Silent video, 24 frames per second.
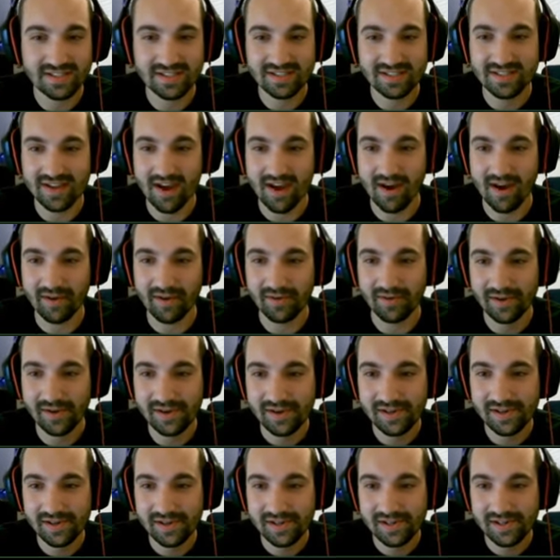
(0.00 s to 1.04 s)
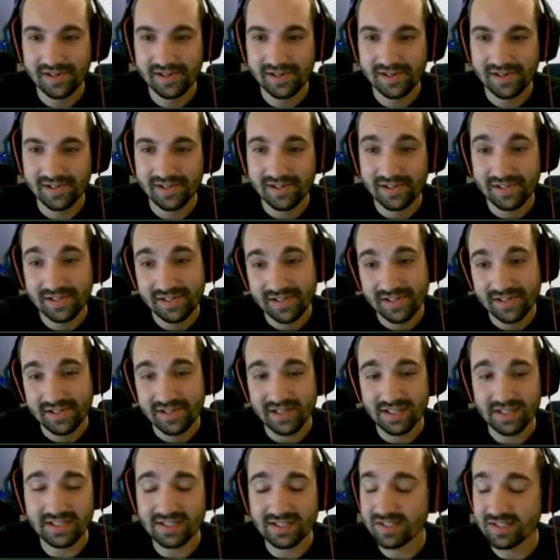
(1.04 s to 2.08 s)
So
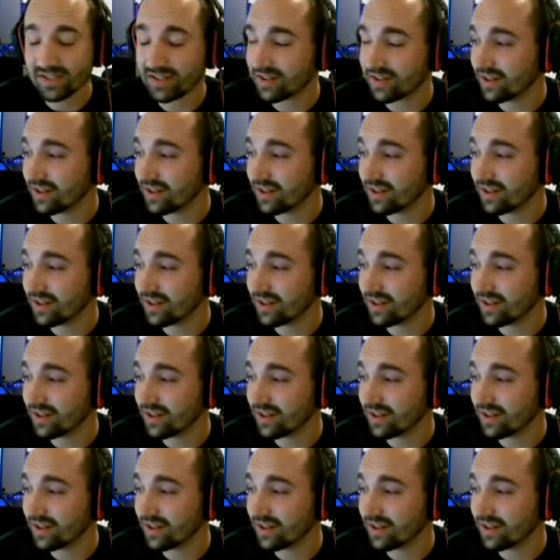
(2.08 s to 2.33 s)
he's looked good.